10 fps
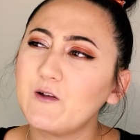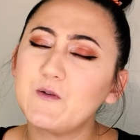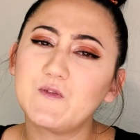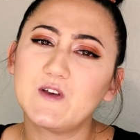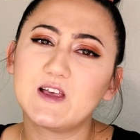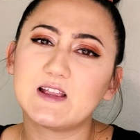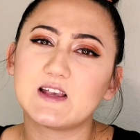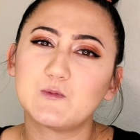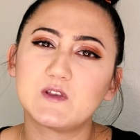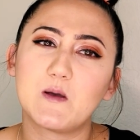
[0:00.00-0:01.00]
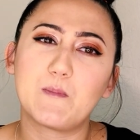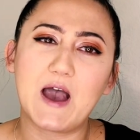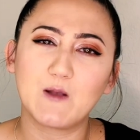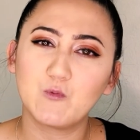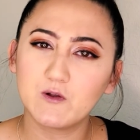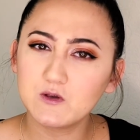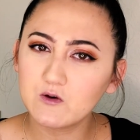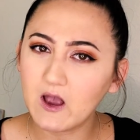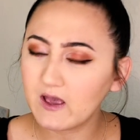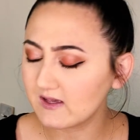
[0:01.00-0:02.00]
don't feel like this was a bad one, you
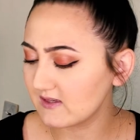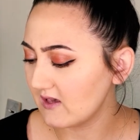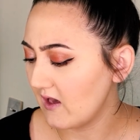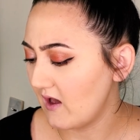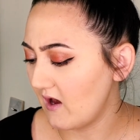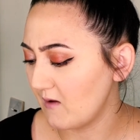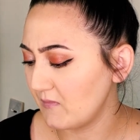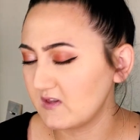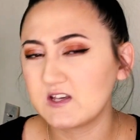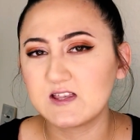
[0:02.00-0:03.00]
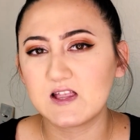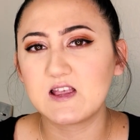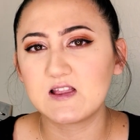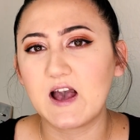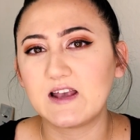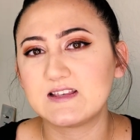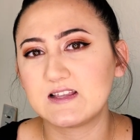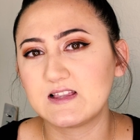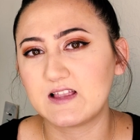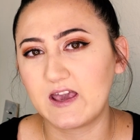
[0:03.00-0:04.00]
guys. This is the thing that I
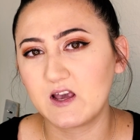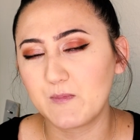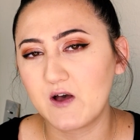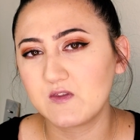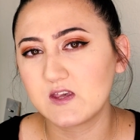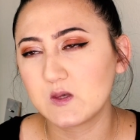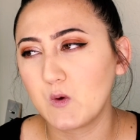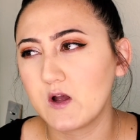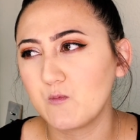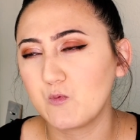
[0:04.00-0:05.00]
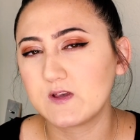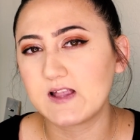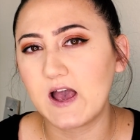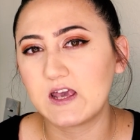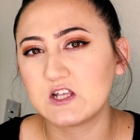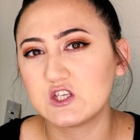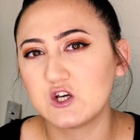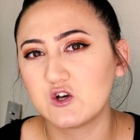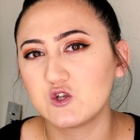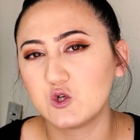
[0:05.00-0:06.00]
didn't like about this one, was that it
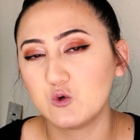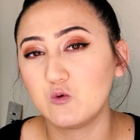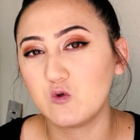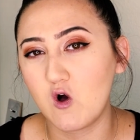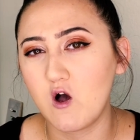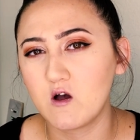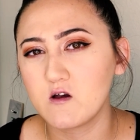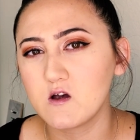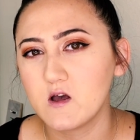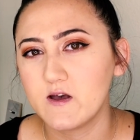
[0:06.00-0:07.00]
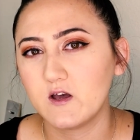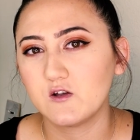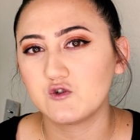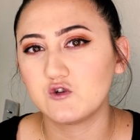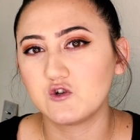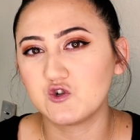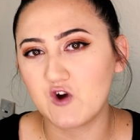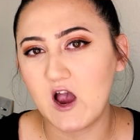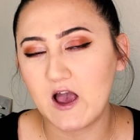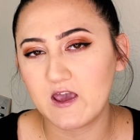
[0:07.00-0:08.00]
took too long to
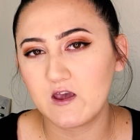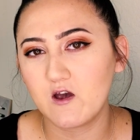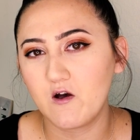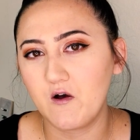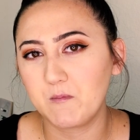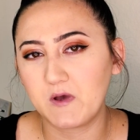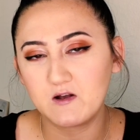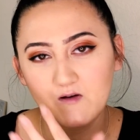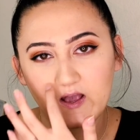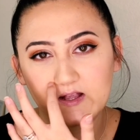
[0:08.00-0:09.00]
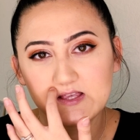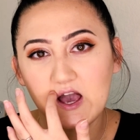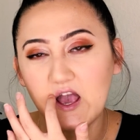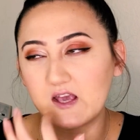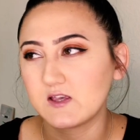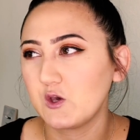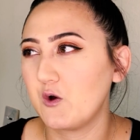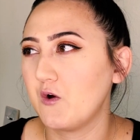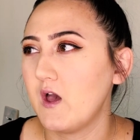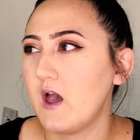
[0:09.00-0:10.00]
dry on my client's eye.
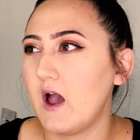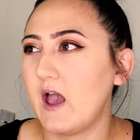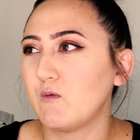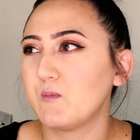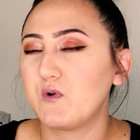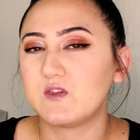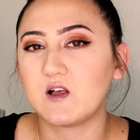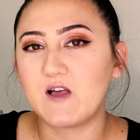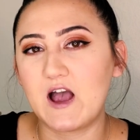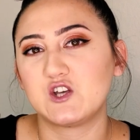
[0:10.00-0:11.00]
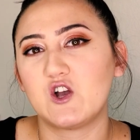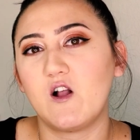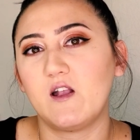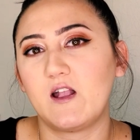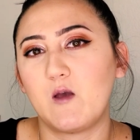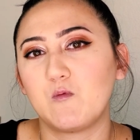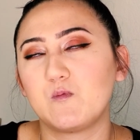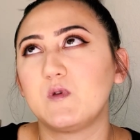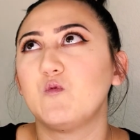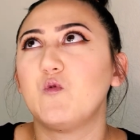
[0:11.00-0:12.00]
So I would put the lash on and I would be